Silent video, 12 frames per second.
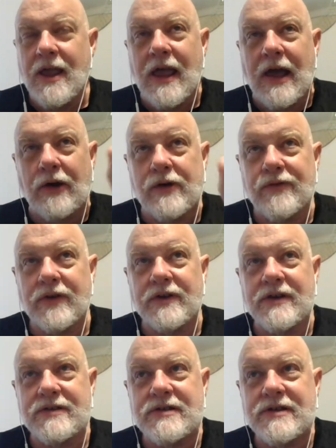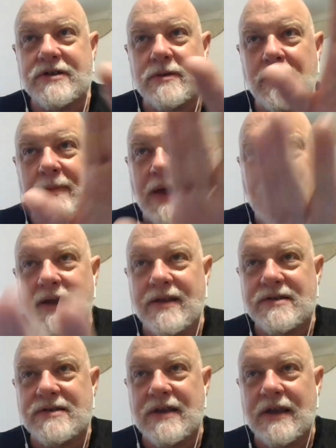However, Disney's coming back and
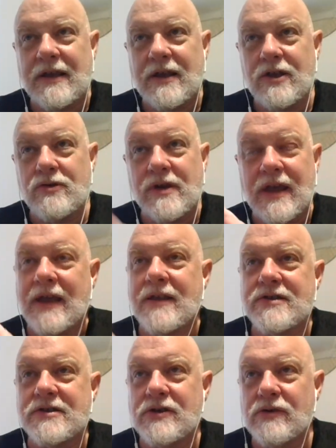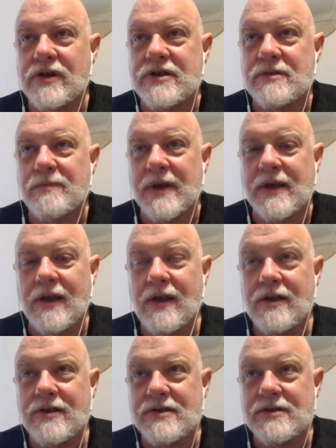saying, you can't sue us
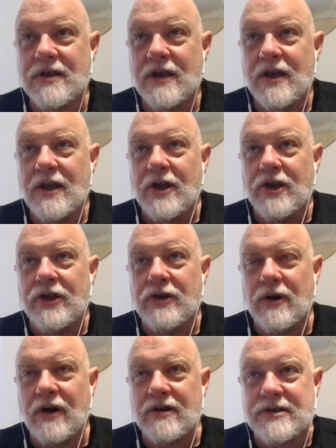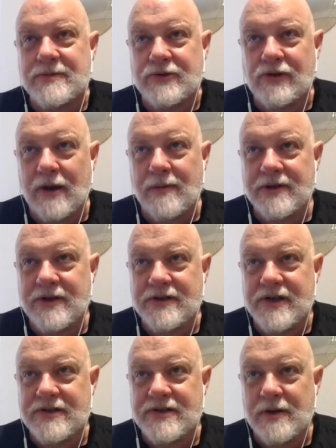because you are a subscriber to
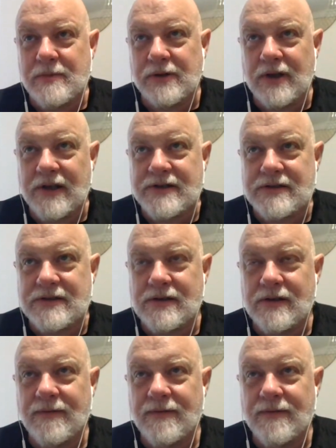Disney Plus